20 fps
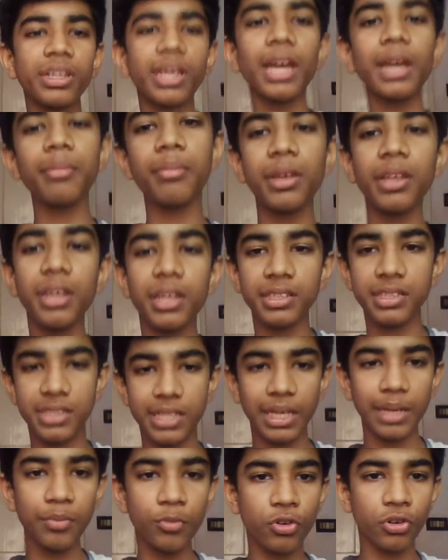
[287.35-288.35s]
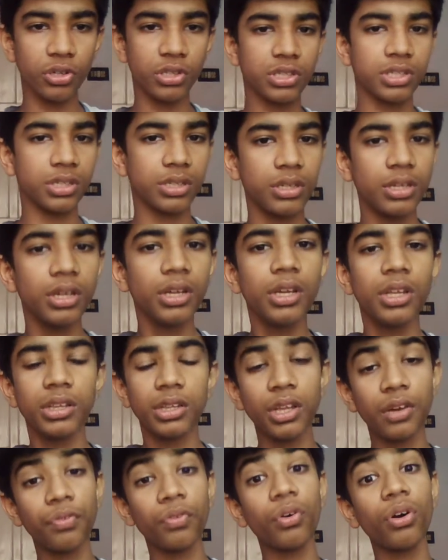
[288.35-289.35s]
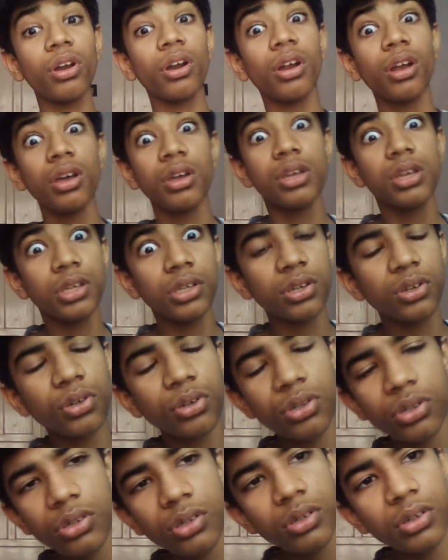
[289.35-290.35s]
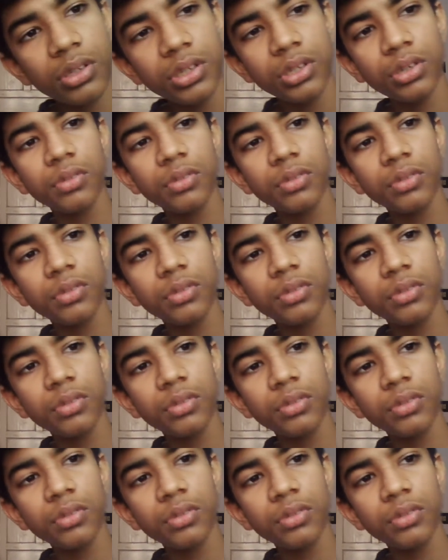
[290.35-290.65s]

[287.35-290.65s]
time in the same question. Therefore, you will